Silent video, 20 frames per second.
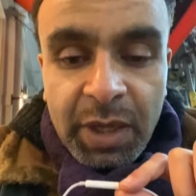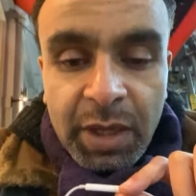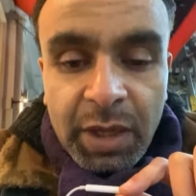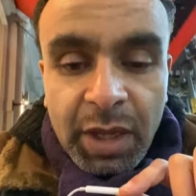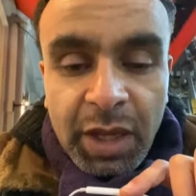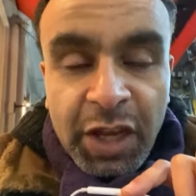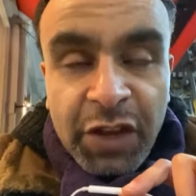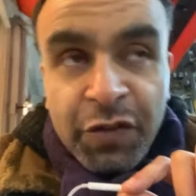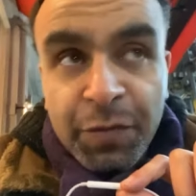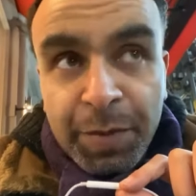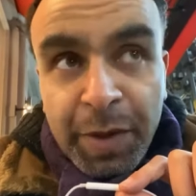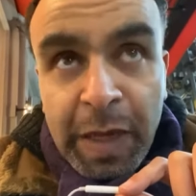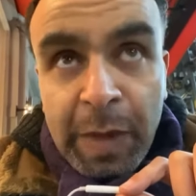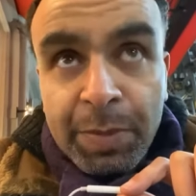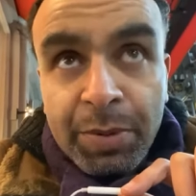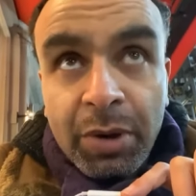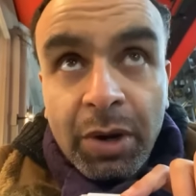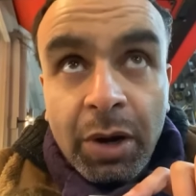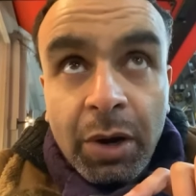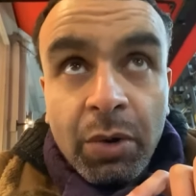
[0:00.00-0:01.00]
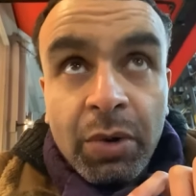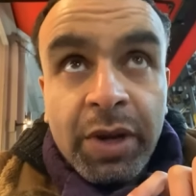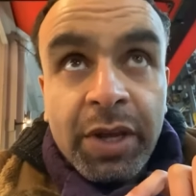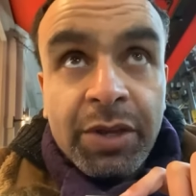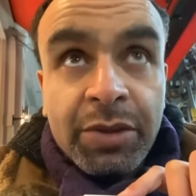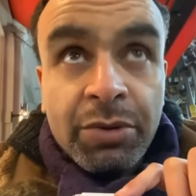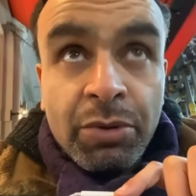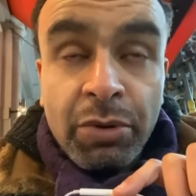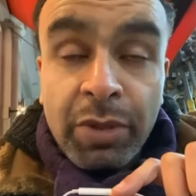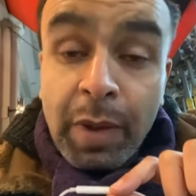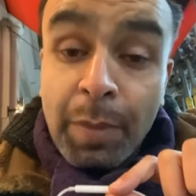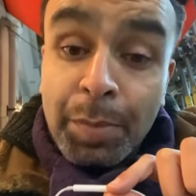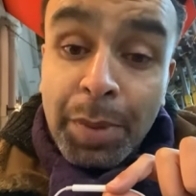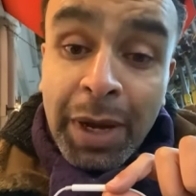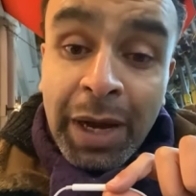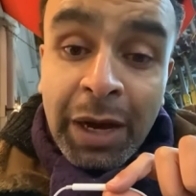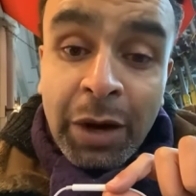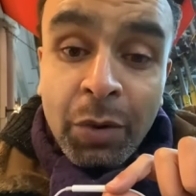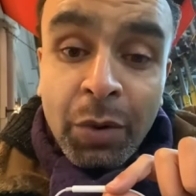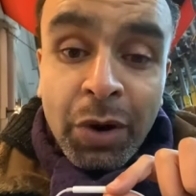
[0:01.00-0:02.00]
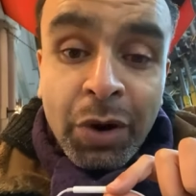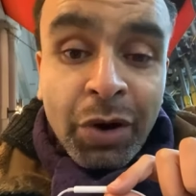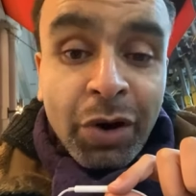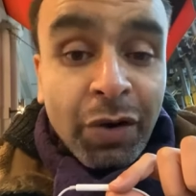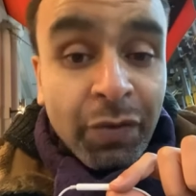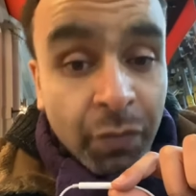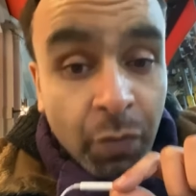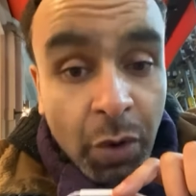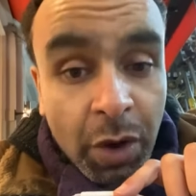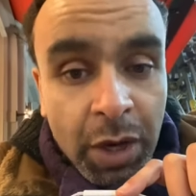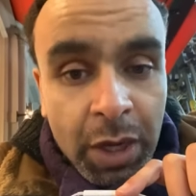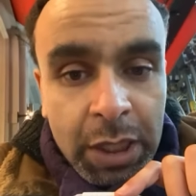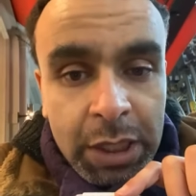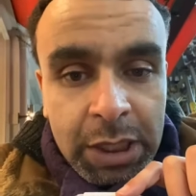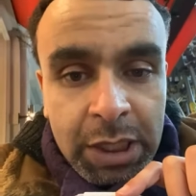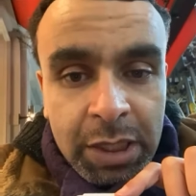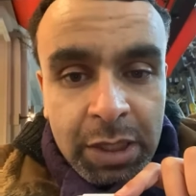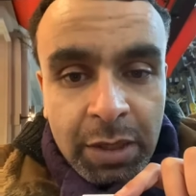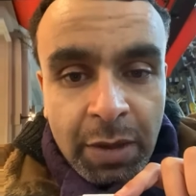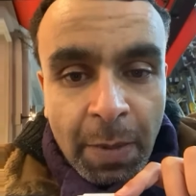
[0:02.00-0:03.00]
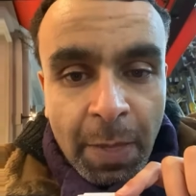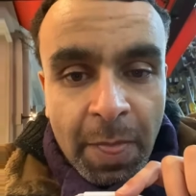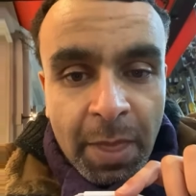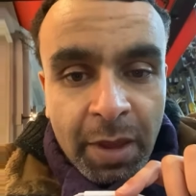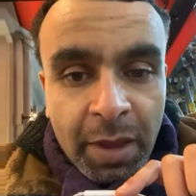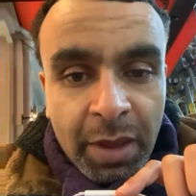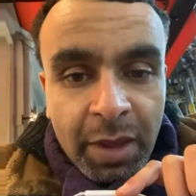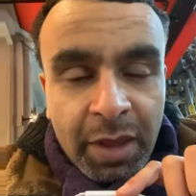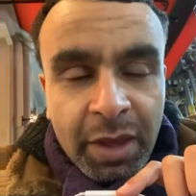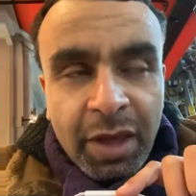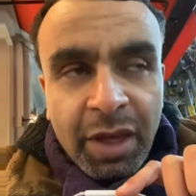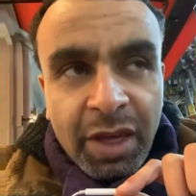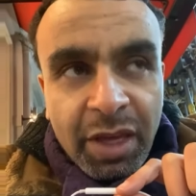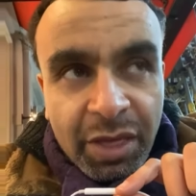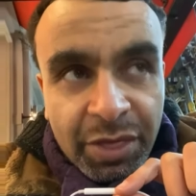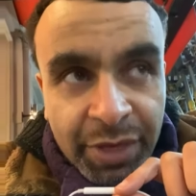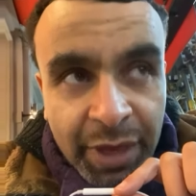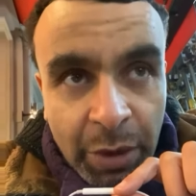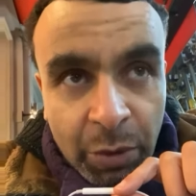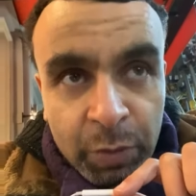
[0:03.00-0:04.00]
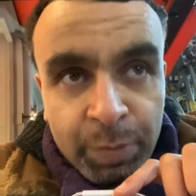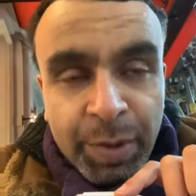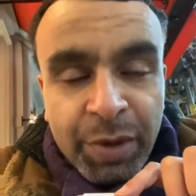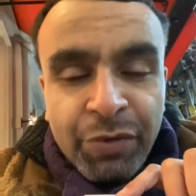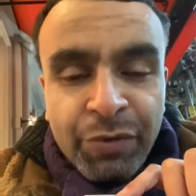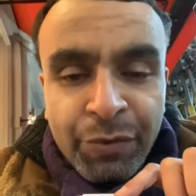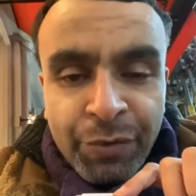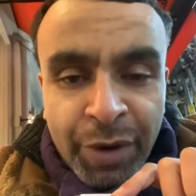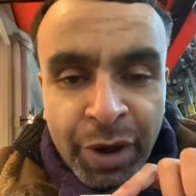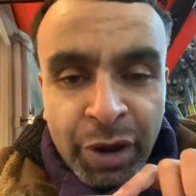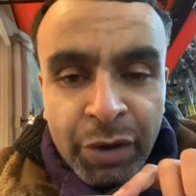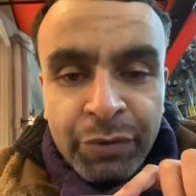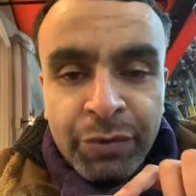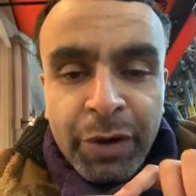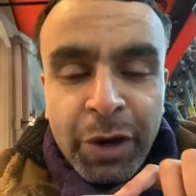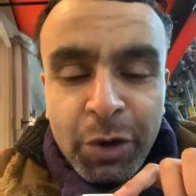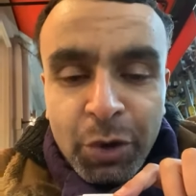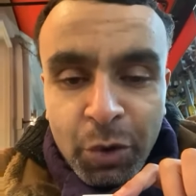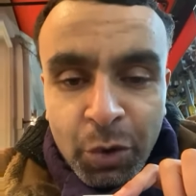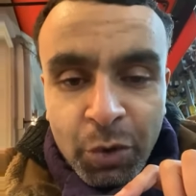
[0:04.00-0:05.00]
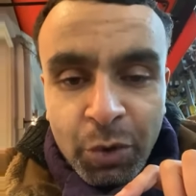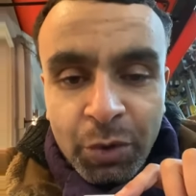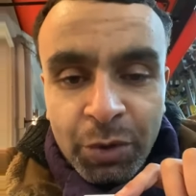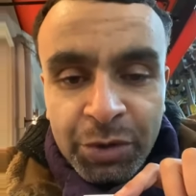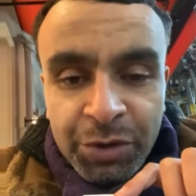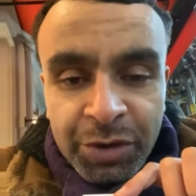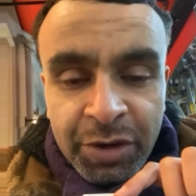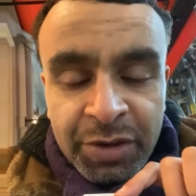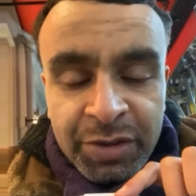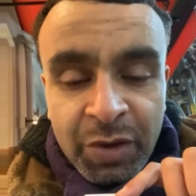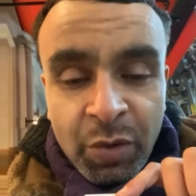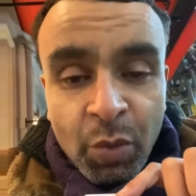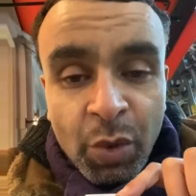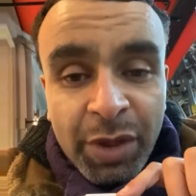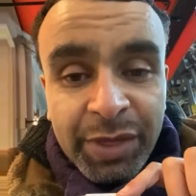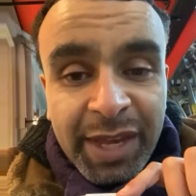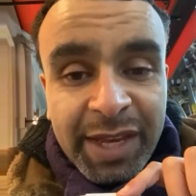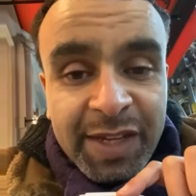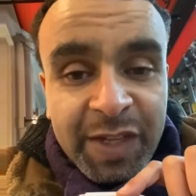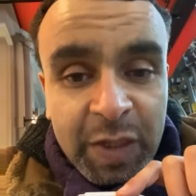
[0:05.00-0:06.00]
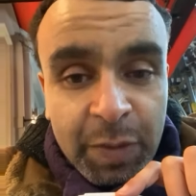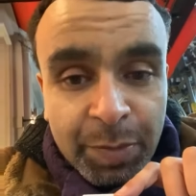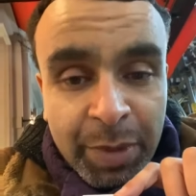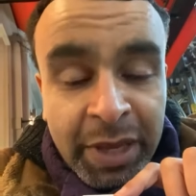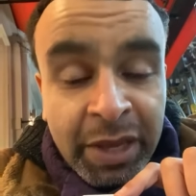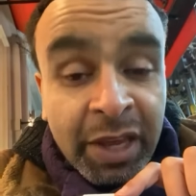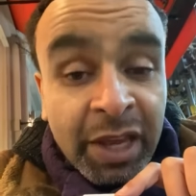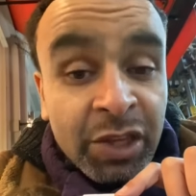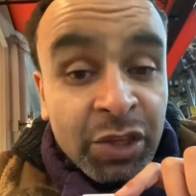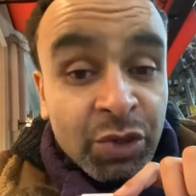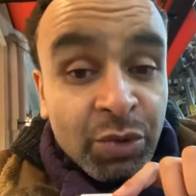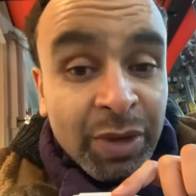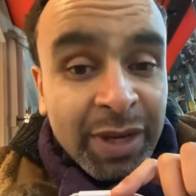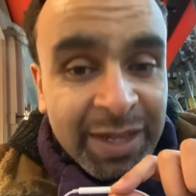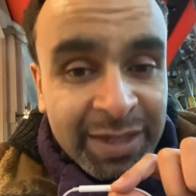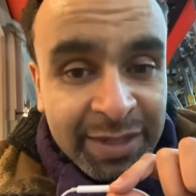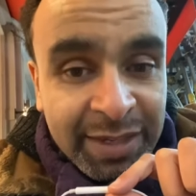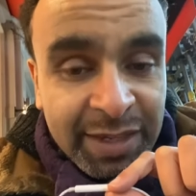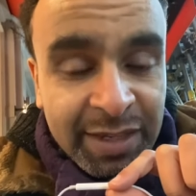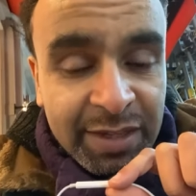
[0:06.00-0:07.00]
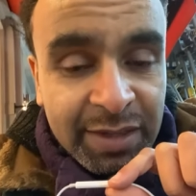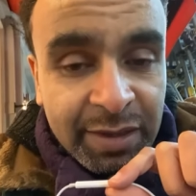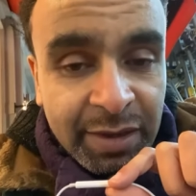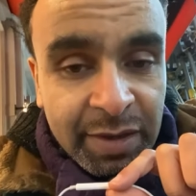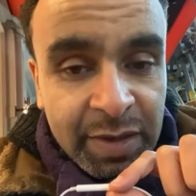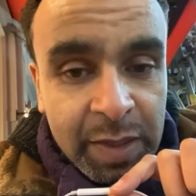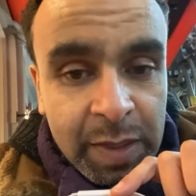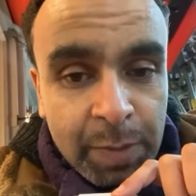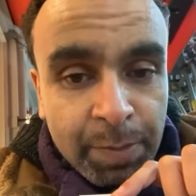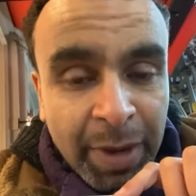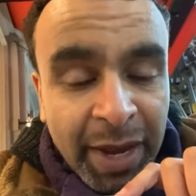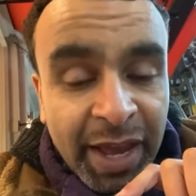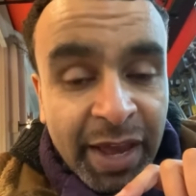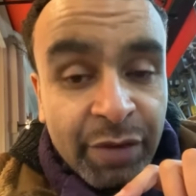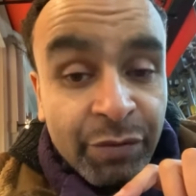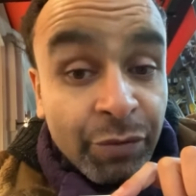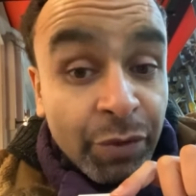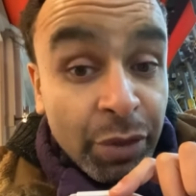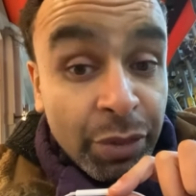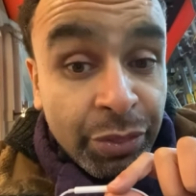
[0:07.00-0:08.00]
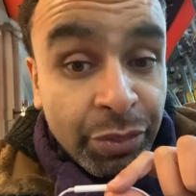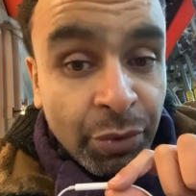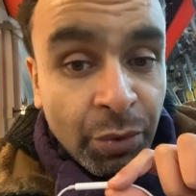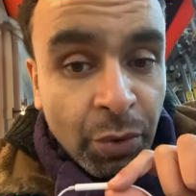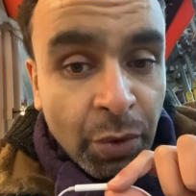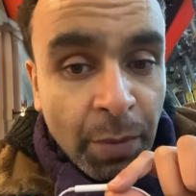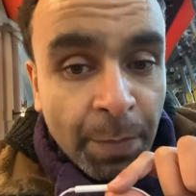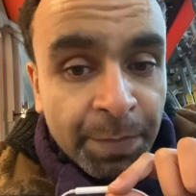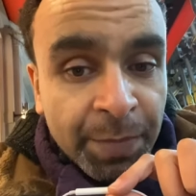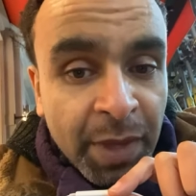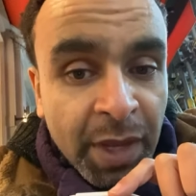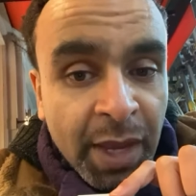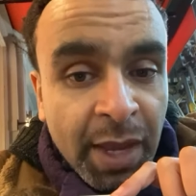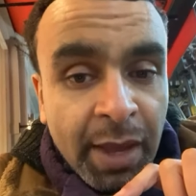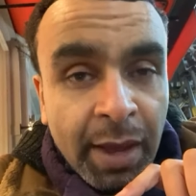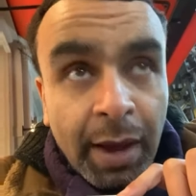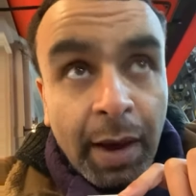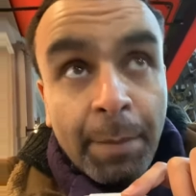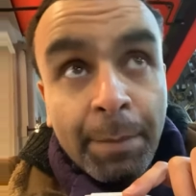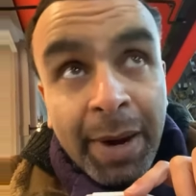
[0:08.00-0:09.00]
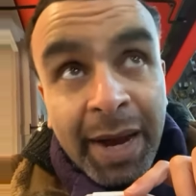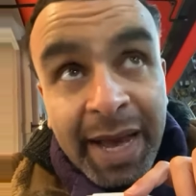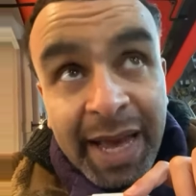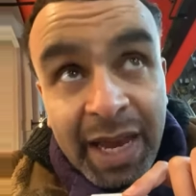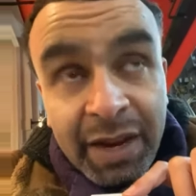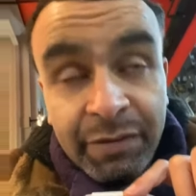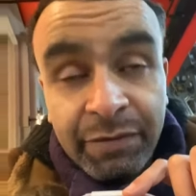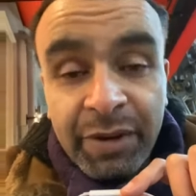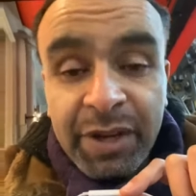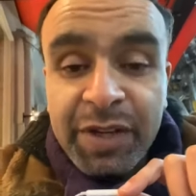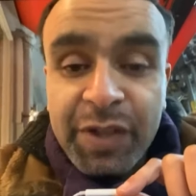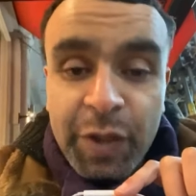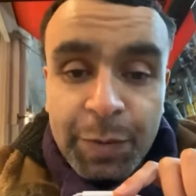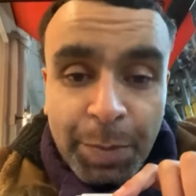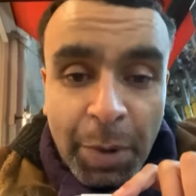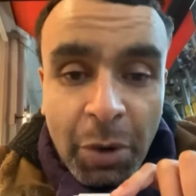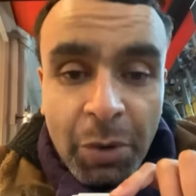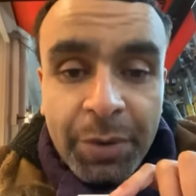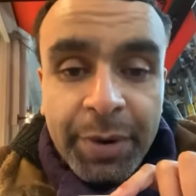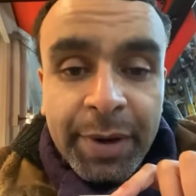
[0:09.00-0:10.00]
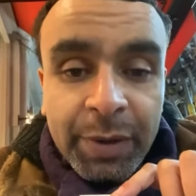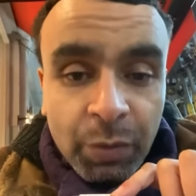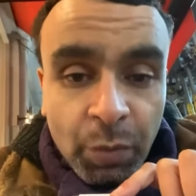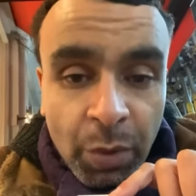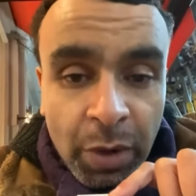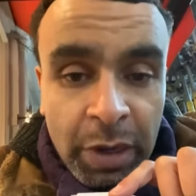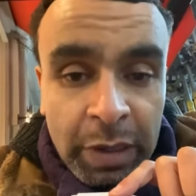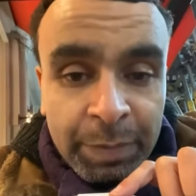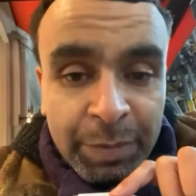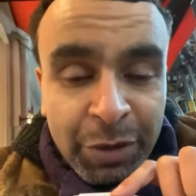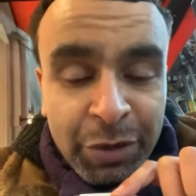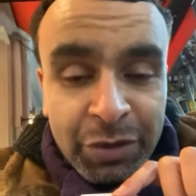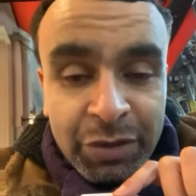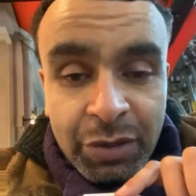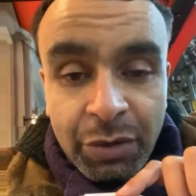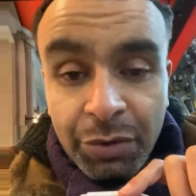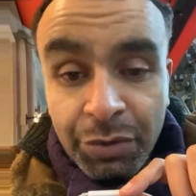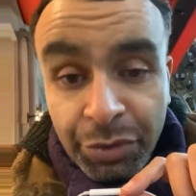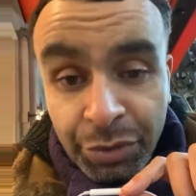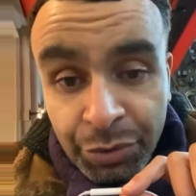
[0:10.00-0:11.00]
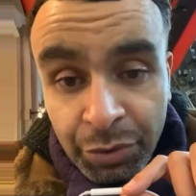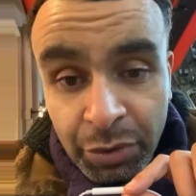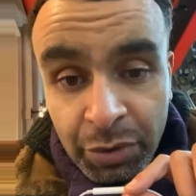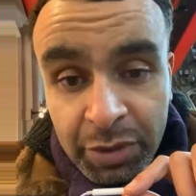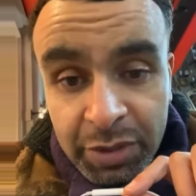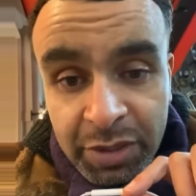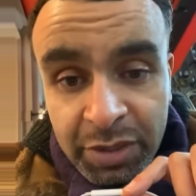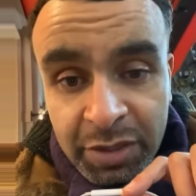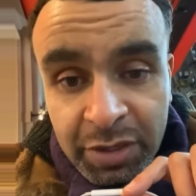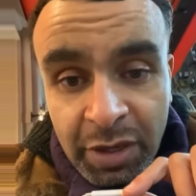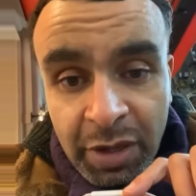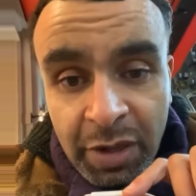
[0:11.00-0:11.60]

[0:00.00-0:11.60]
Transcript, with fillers: If people only knew the power of words, they would be very, very cautious in what they speak into existence by every thought and by every spoken word because your thoughts,